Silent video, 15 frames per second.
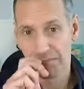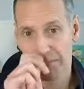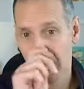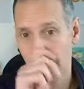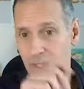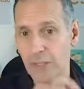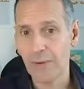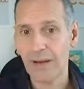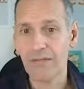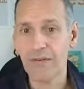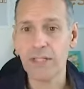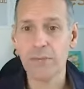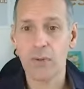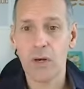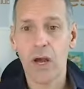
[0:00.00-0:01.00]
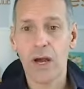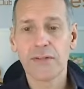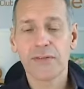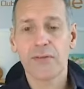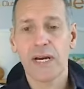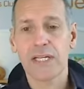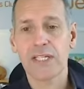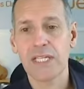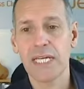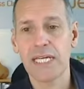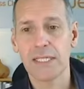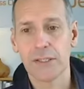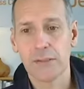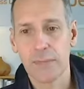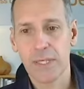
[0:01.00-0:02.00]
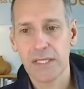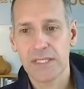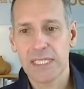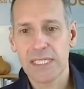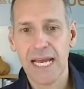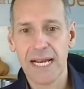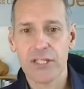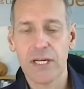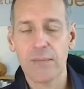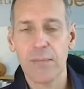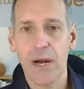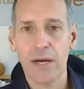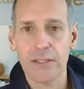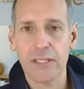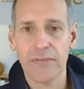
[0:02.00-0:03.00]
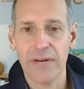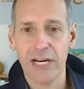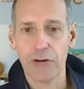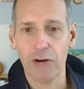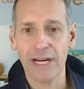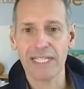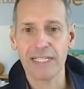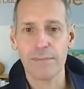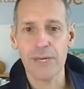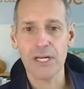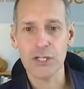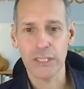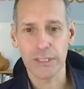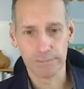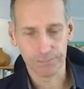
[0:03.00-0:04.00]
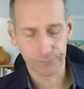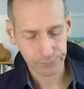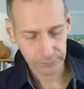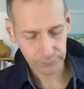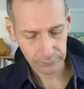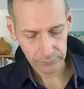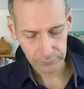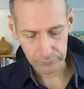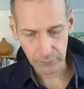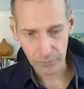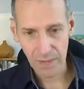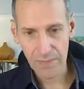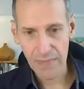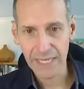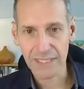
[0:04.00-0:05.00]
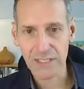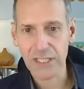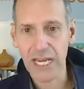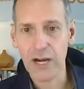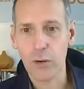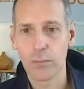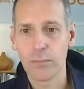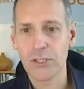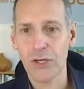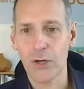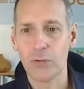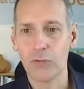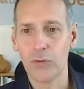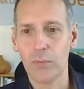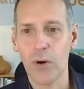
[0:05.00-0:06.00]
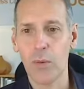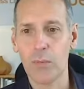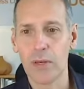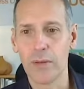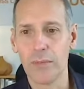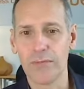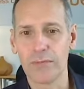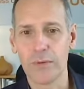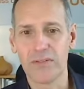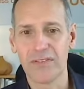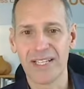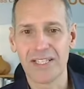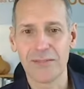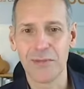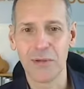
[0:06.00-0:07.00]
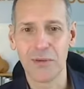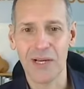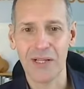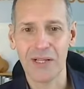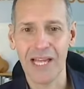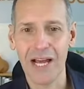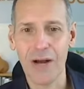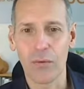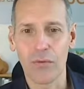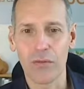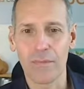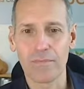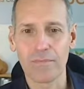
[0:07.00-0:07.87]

And we do our Facebook Lives for our seekers because it's actually part of our greater mission, and that is to help solve the problem of preventable ill health.